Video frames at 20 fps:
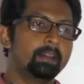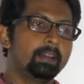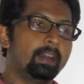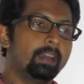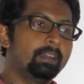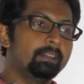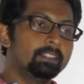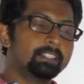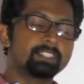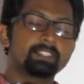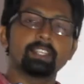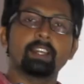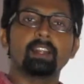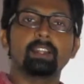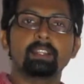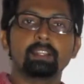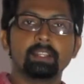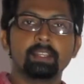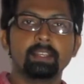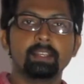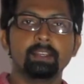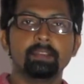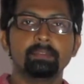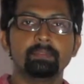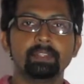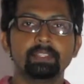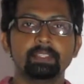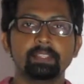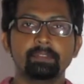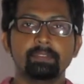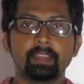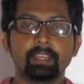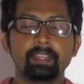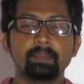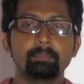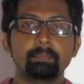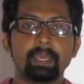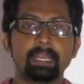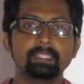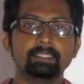I'll start with the
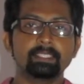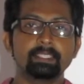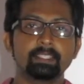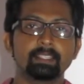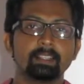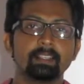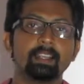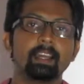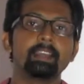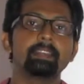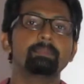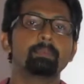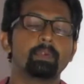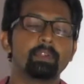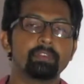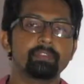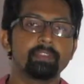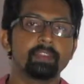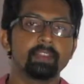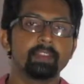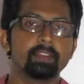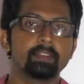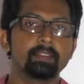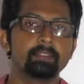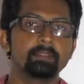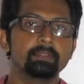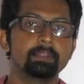very basic light modifier,